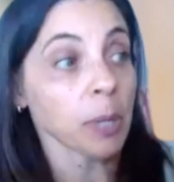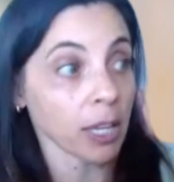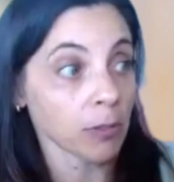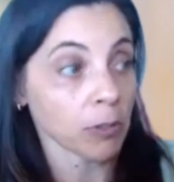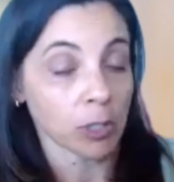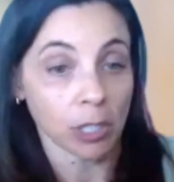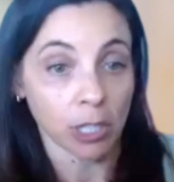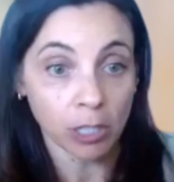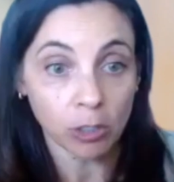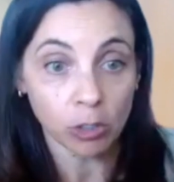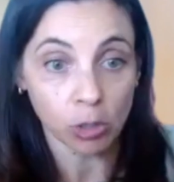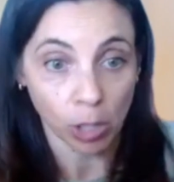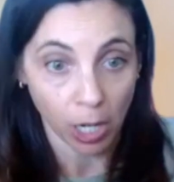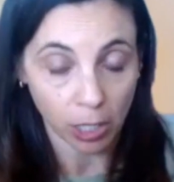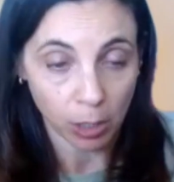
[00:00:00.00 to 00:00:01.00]
behavior
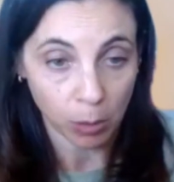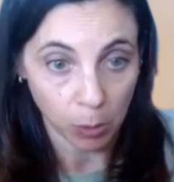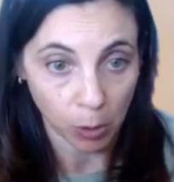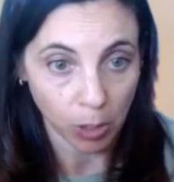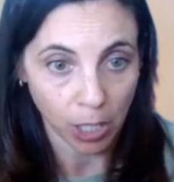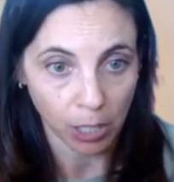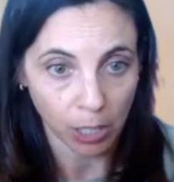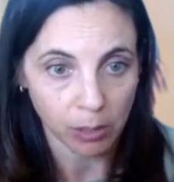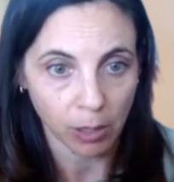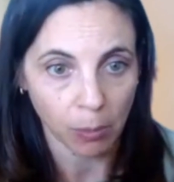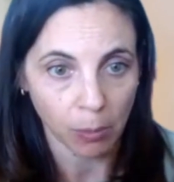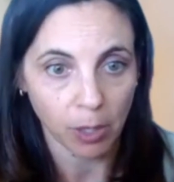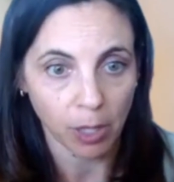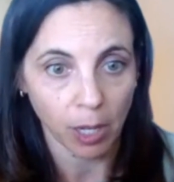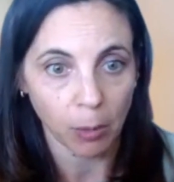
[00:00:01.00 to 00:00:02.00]
is trying to communicate
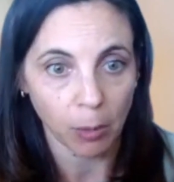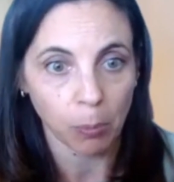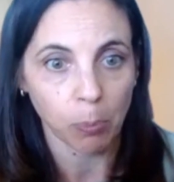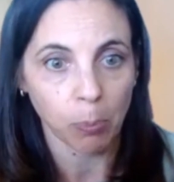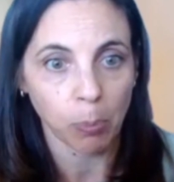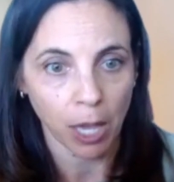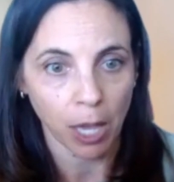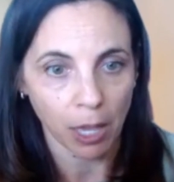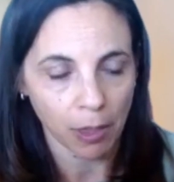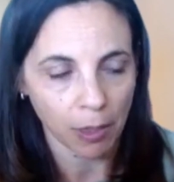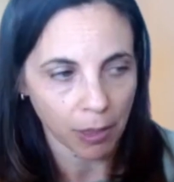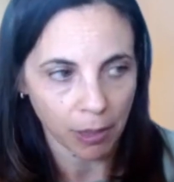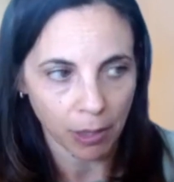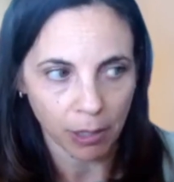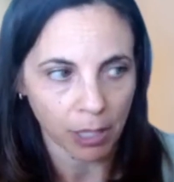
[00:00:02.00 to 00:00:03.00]
something,
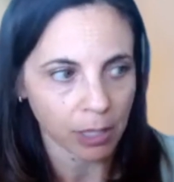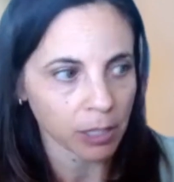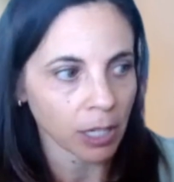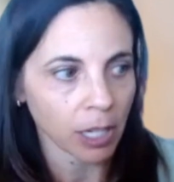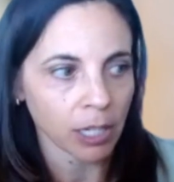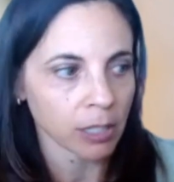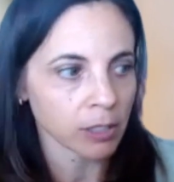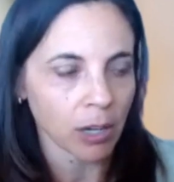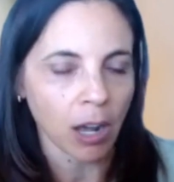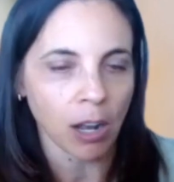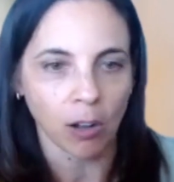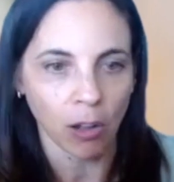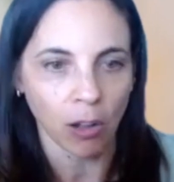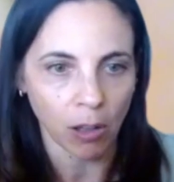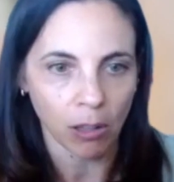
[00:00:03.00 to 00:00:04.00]
but it's
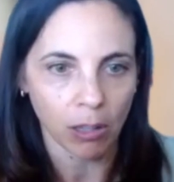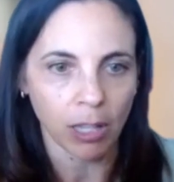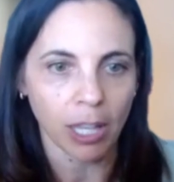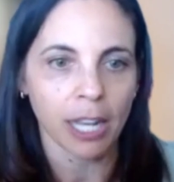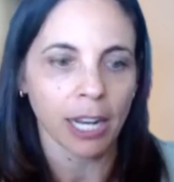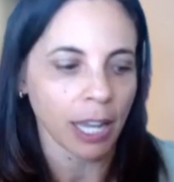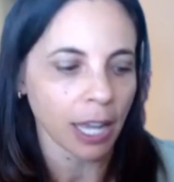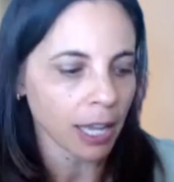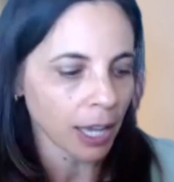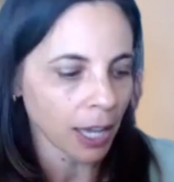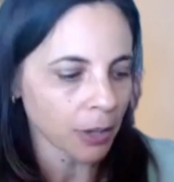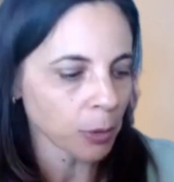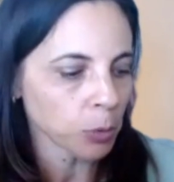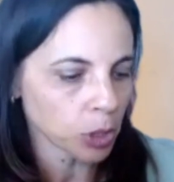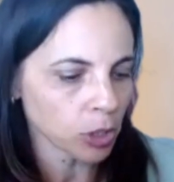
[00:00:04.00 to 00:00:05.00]
not all. And
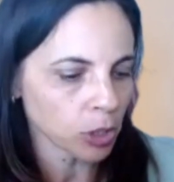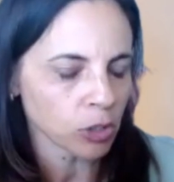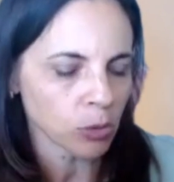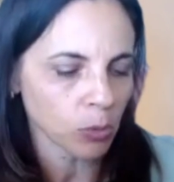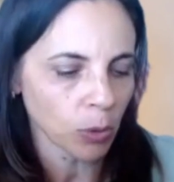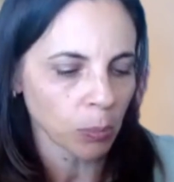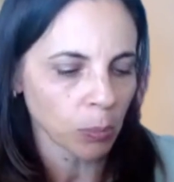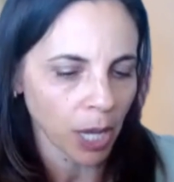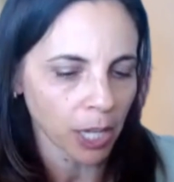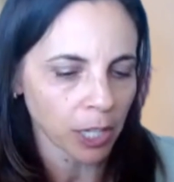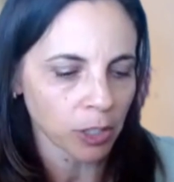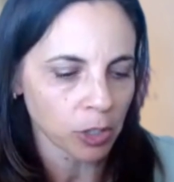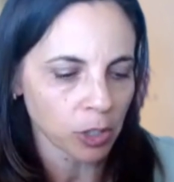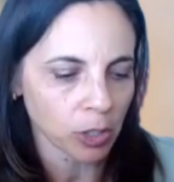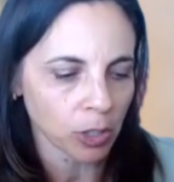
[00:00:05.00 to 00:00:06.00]
it was just a
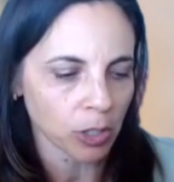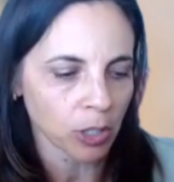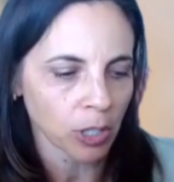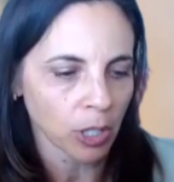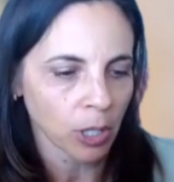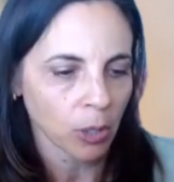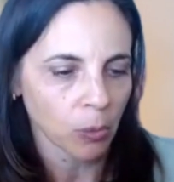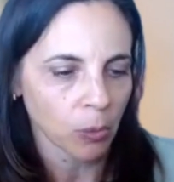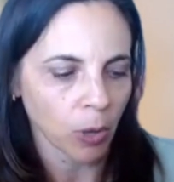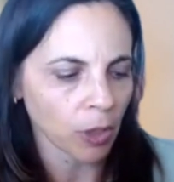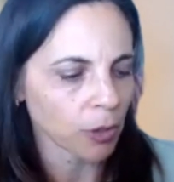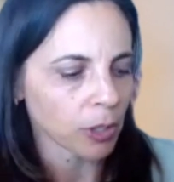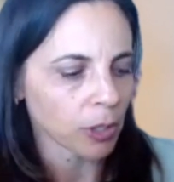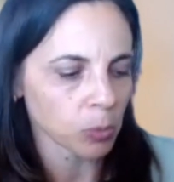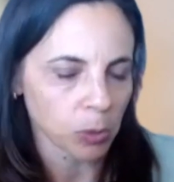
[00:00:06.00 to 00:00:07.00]
reminder,
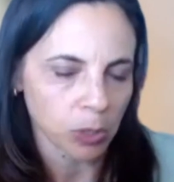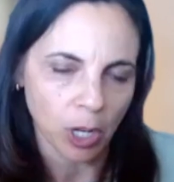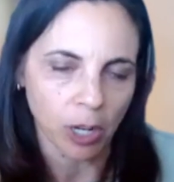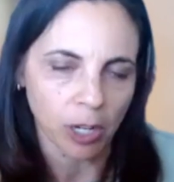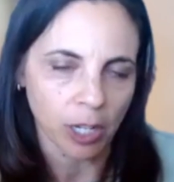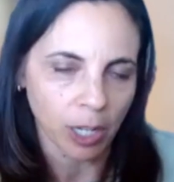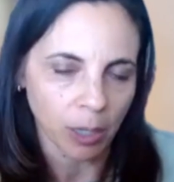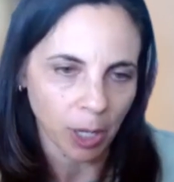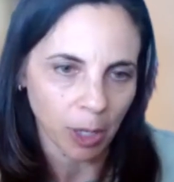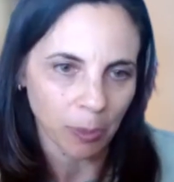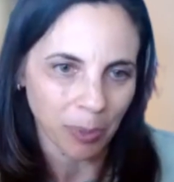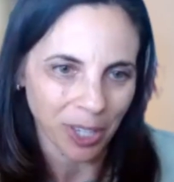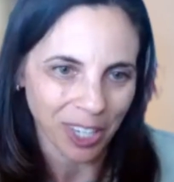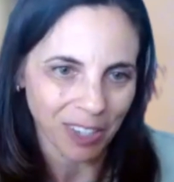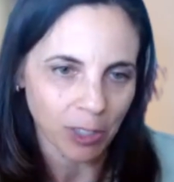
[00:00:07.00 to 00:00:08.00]
whether it's we're talking
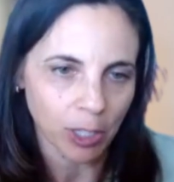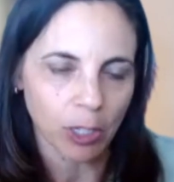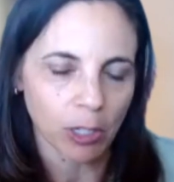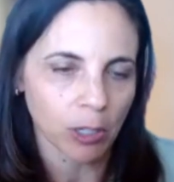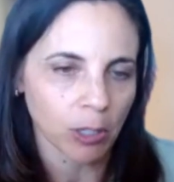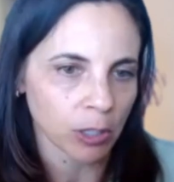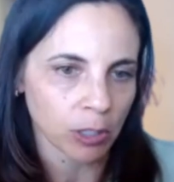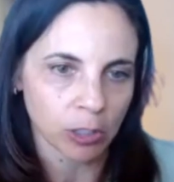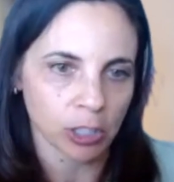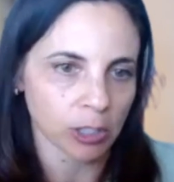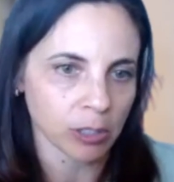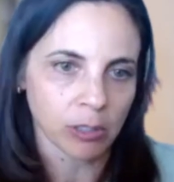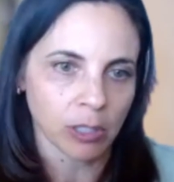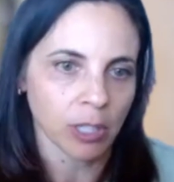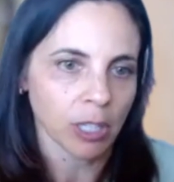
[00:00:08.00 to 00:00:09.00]
about behavior or
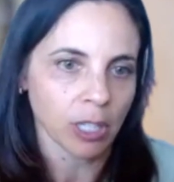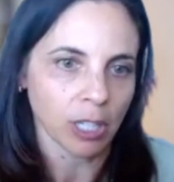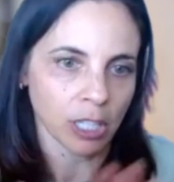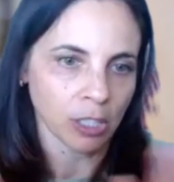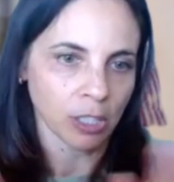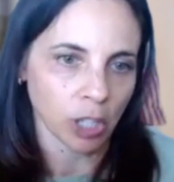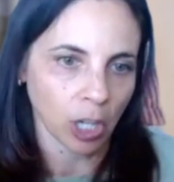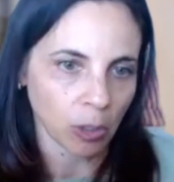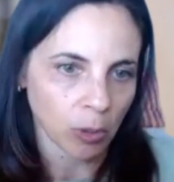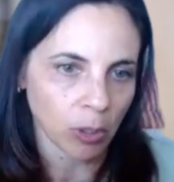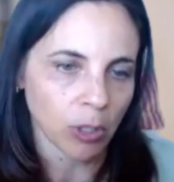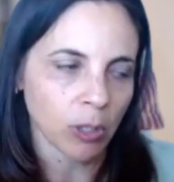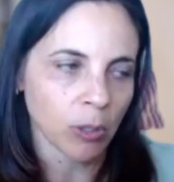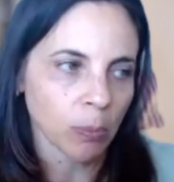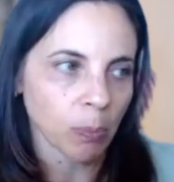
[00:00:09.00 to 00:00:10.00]
just in
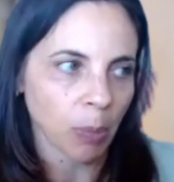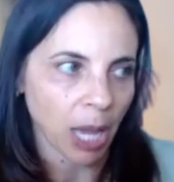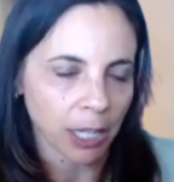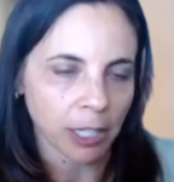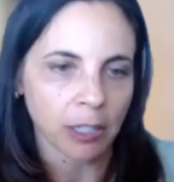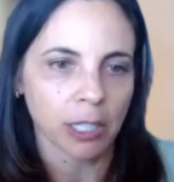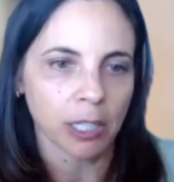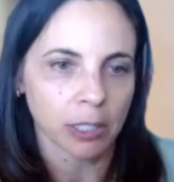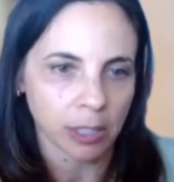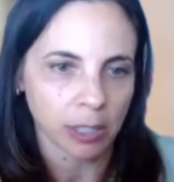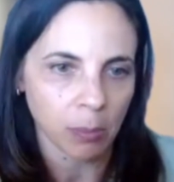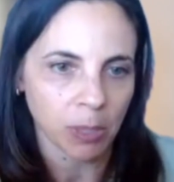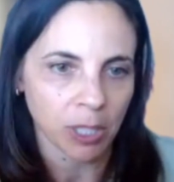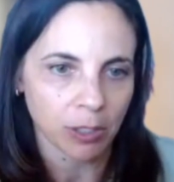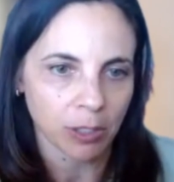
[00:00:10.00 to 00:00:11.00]
general, binary
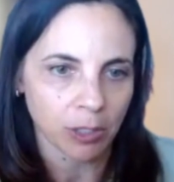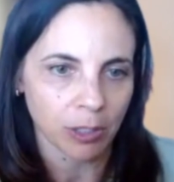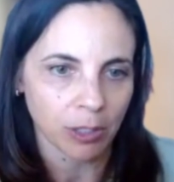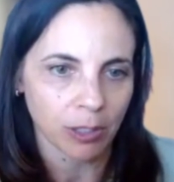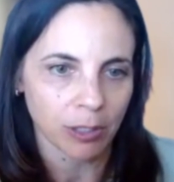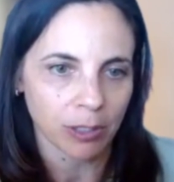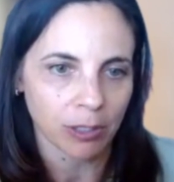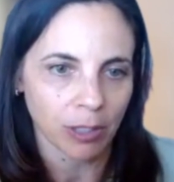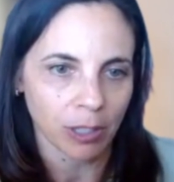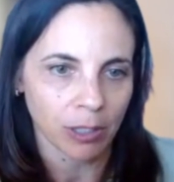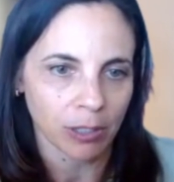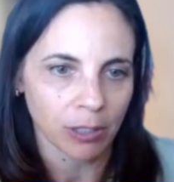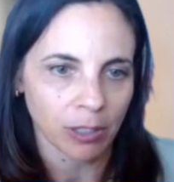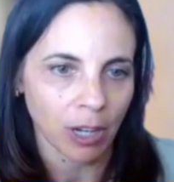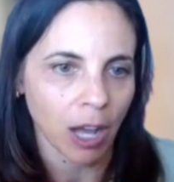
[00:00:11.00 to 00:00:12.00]
statements
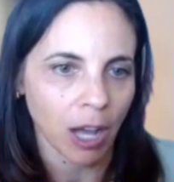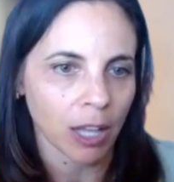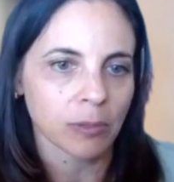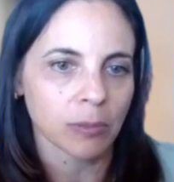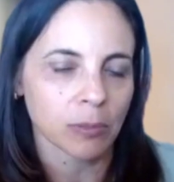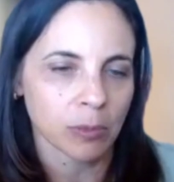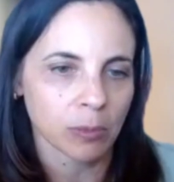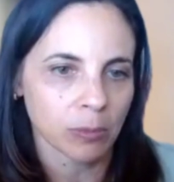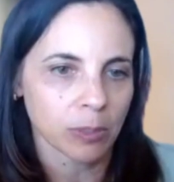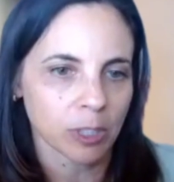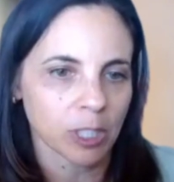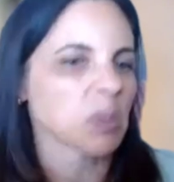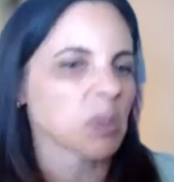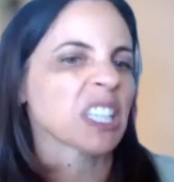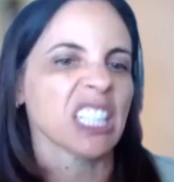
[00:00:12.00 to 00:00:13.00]
are not
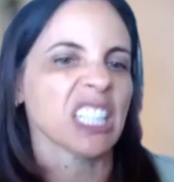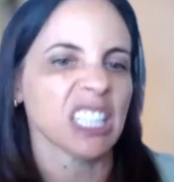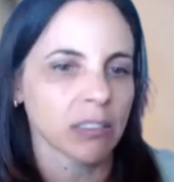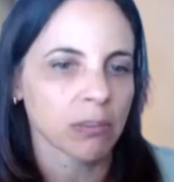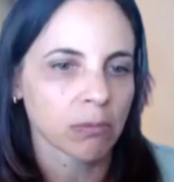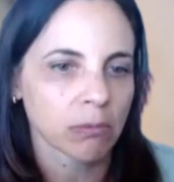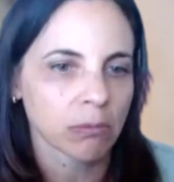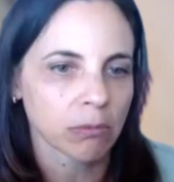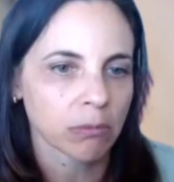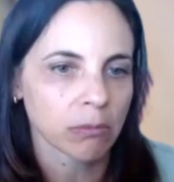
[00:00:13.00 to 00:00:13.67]
typically